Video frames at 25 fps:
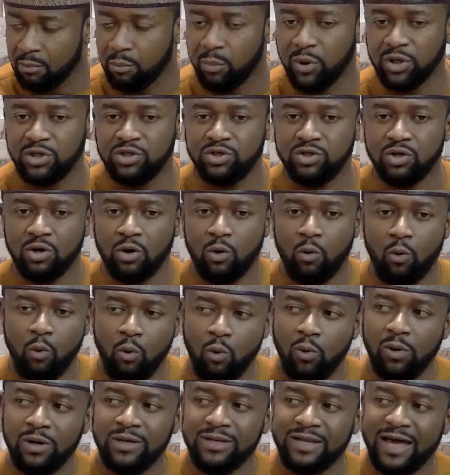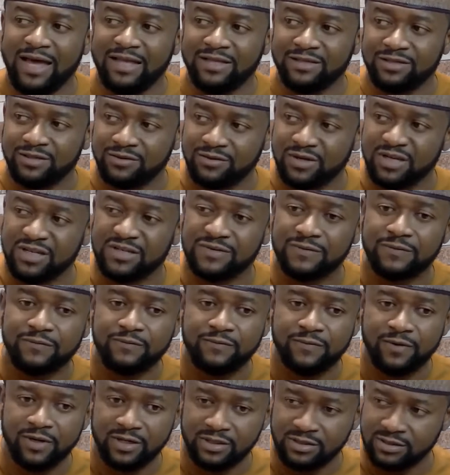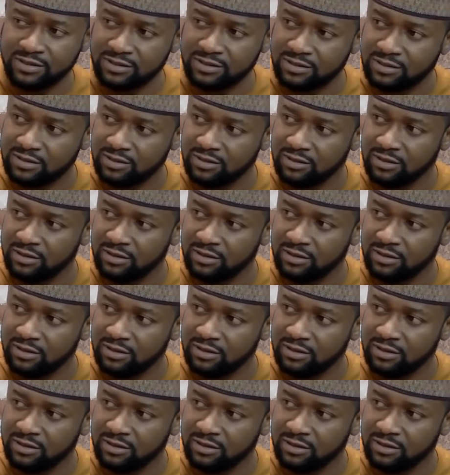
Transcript: But you're all Nigerians first,